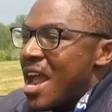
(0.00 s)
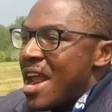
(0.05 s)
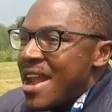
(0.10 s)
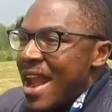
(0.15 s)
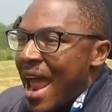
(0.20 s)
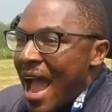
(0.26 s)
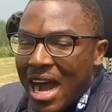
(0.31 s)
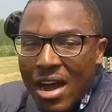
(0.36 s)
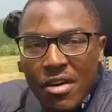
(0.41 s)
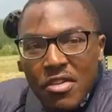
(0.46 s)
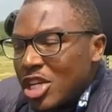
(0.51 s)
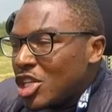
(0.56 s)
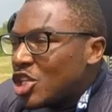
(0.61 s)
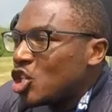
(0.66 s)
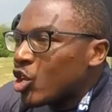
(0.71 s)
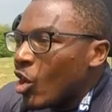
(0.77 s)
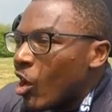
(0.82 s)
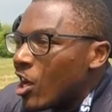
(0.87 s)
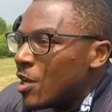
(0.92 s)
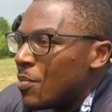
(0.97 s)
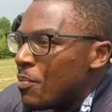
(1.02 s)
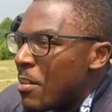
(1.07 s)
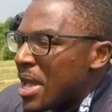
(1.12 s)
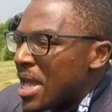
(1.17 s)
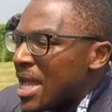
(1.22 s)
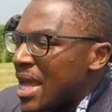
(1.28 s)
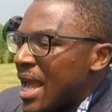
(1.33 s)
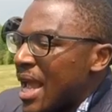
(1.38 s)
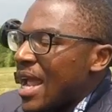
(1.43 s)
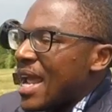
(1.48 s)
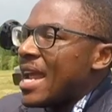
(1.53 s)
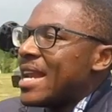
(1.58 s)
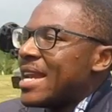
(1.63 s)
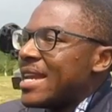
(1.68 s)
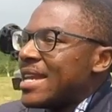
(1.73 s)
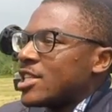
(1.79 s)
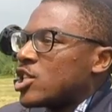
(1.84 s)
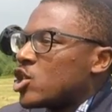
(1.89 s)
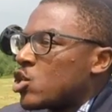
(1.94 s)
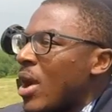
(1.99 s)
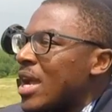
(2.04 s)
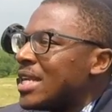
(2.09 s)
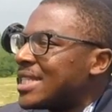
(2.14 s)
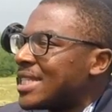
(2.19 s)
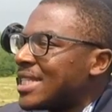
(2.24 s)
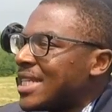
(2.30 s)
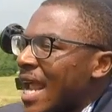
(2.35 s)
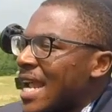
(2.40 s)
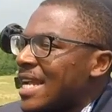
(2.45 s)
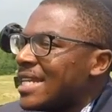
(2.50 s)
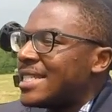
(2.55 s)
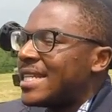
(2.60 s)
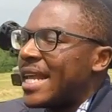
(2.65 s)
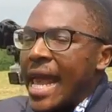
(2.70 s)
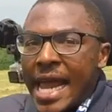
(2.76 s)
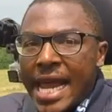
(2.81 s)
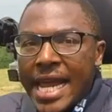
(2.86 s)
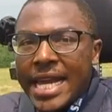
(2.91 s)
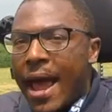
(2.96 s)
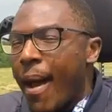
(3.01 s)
Now you join me in the 2018